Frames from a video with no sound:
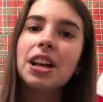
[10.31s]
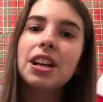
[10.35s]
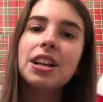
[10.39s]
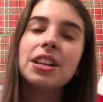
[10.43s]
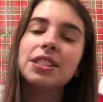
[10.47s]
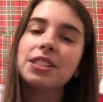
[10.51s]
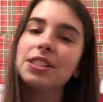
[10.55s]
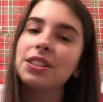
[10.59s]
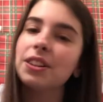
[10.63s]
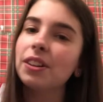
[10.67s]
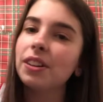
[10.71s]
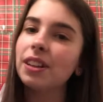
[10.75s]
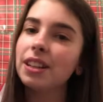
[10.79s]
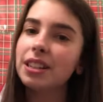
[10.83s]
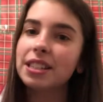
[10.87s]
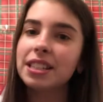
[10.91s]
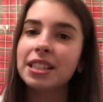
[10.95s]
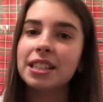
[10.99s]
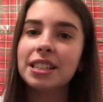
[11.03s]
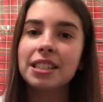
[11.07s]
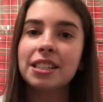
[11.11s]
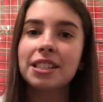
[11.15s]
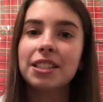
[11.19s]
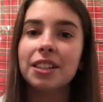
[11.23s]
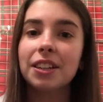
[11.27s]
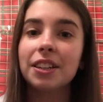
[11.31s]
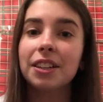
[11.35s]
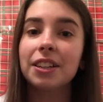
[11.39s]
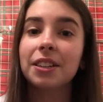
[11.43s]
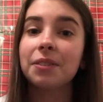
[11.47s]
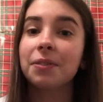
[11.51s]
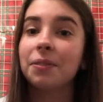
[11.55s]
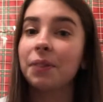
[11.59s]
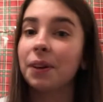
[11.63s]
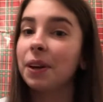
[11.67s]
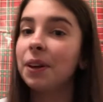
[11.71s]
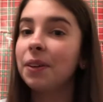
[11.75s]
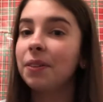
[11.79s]
So let's get started
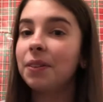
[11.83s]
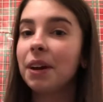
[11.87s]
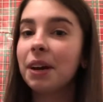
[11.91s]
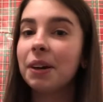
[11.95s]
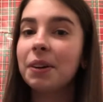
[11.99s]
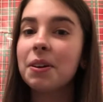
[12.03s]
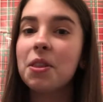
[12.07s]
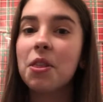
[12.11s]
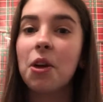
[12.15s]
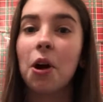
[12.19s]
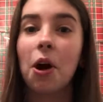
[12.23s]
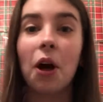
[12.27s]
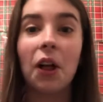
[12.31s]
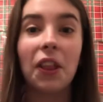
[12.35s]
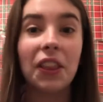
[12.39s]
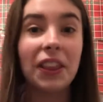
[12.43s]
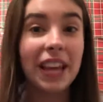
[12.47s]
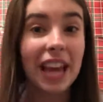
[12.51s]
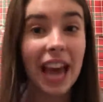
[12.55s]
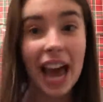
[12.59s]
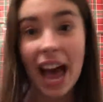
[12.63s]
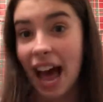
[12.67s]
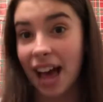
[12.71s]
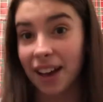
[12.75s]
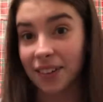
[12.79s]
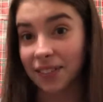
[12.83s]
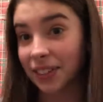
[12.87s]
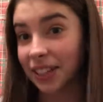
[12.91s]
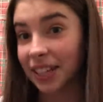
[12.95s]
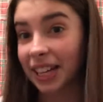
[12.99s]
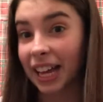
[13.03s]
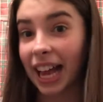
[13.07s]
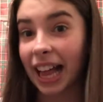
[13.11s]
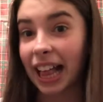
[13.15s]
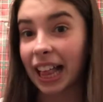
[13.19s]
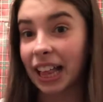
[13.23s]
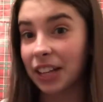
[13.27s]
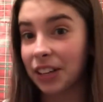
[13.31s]
right away with all the advent
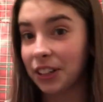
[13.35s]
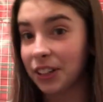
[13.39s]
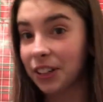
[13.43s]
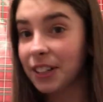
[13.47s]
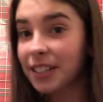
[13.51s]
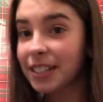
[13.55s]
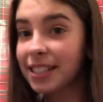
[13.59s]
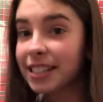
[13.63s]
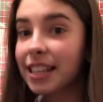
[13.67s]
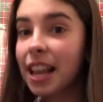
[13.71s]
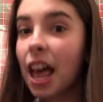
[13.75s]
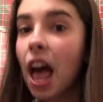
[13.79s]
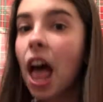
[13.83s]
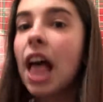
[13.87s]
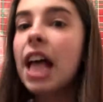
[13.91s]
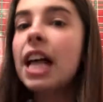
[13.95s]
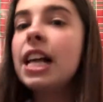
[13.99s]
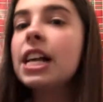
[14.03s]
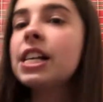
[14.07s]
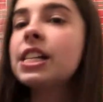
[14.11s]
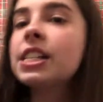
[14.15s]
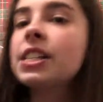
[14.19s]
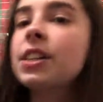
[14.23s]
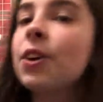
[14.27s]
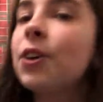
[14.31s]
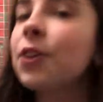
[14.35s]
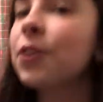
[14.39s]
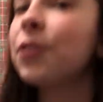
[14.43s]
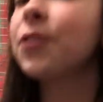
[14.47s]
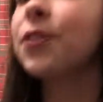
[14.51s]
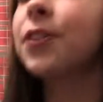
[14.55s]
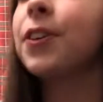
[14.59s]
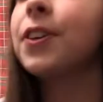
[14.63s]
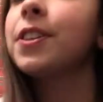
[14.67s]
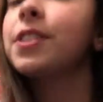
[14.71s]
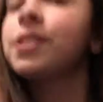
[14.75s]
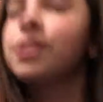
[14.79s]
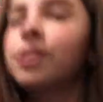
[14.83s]
calendars. So
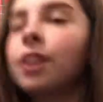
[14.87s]
first